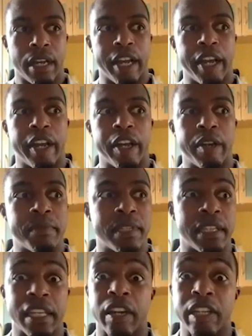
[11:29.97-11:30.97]

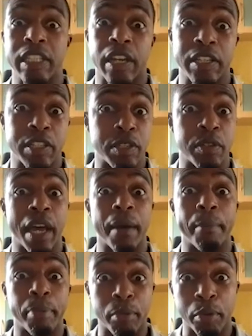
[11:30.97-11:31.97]
So then I started to do that
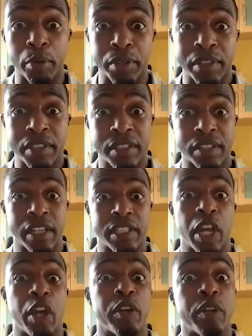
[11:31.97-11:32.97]
abroad, started
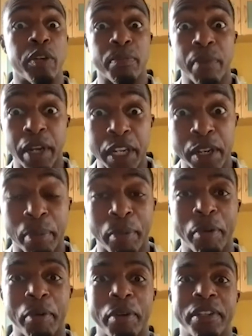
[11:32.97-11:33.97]
to earn good money
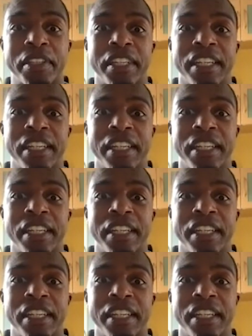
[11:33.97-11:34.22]
abroad,